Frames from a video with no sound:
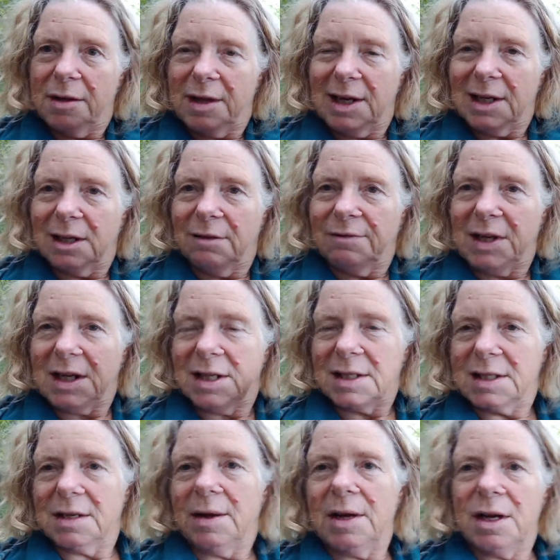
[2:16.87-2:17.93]
the little
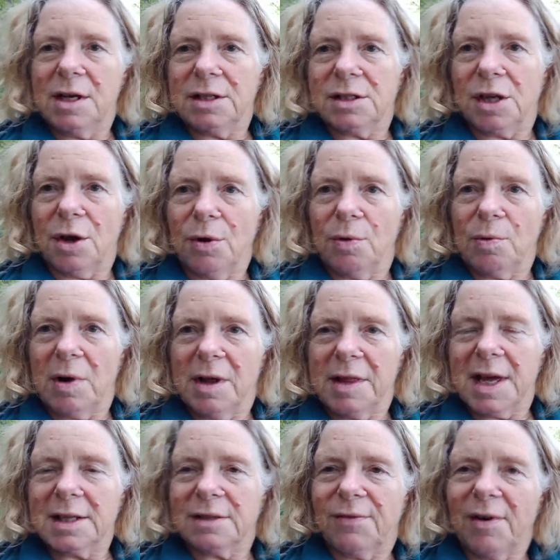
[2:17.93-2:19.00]
V's. So
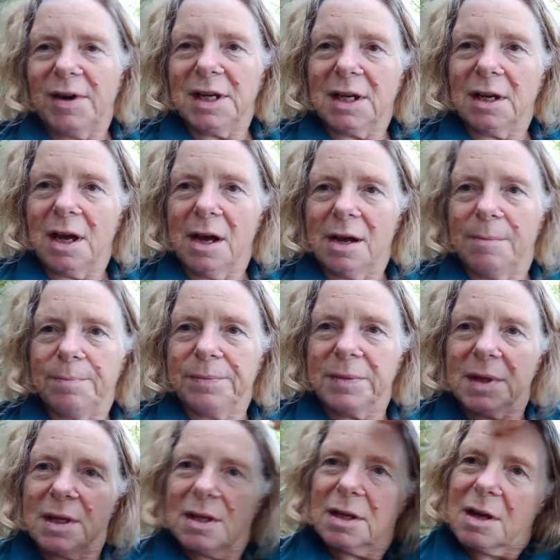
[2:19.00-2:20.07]
that's very
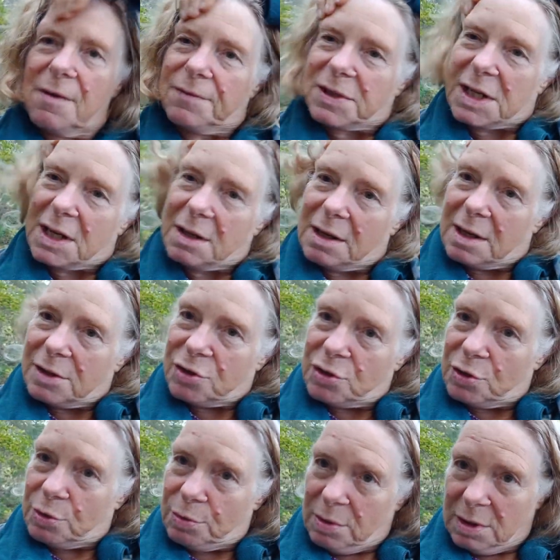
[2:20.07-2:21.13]
comforting to
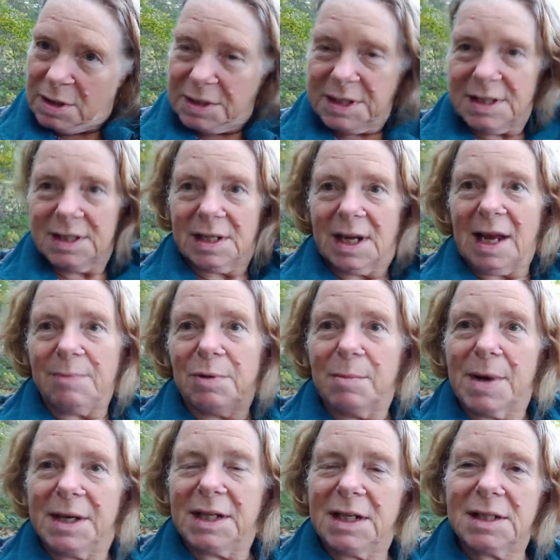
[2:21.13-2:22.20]
do, because it's keeping
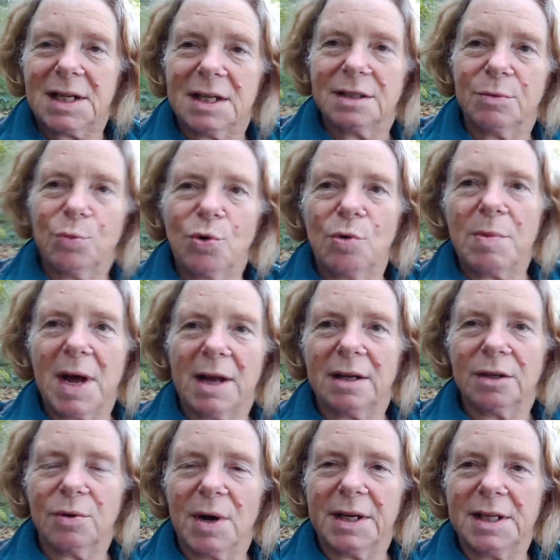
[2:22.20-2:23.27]
my knees nice and warm
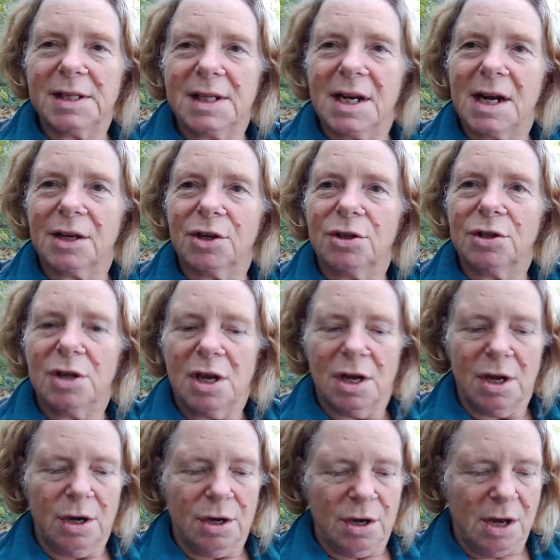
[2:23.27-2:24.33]
and quite easy, and I
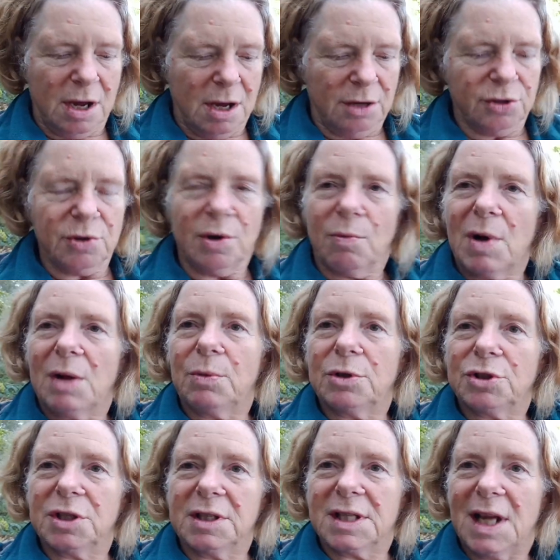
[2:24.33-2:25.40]
can do it while
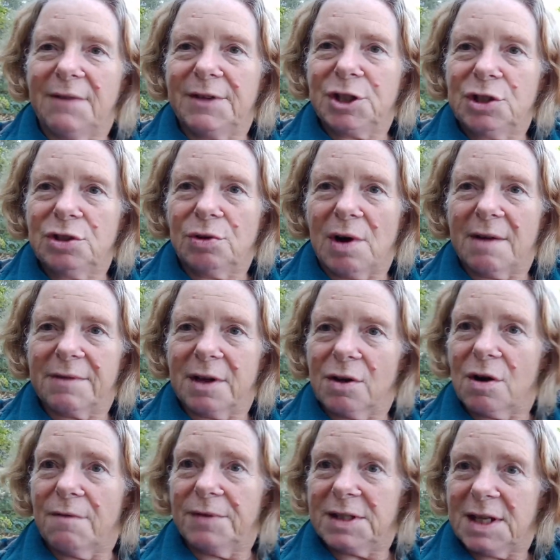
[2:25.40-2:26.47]
watching television or having
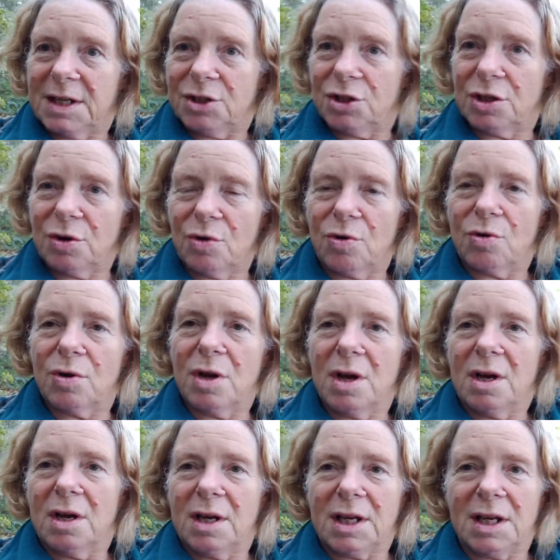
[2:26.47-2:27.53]
a conversation or
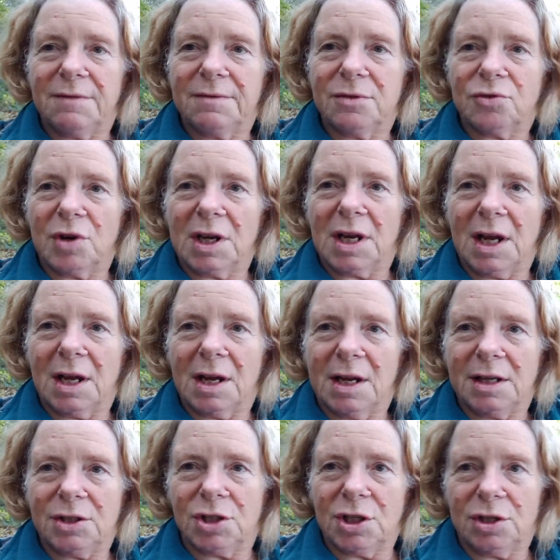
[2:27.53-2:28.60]
even drinking a
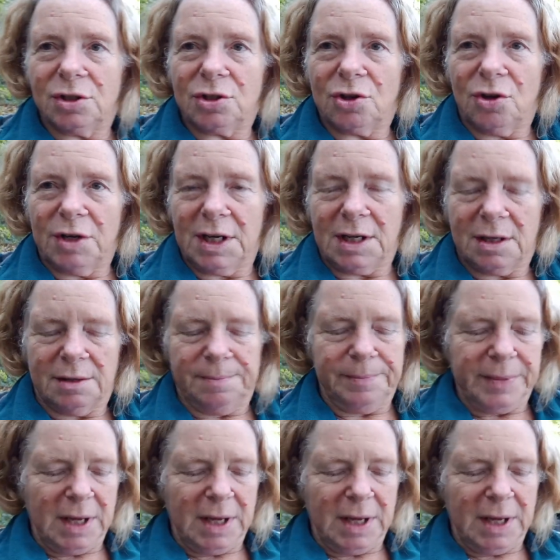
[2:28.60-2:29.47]
gin and tonic.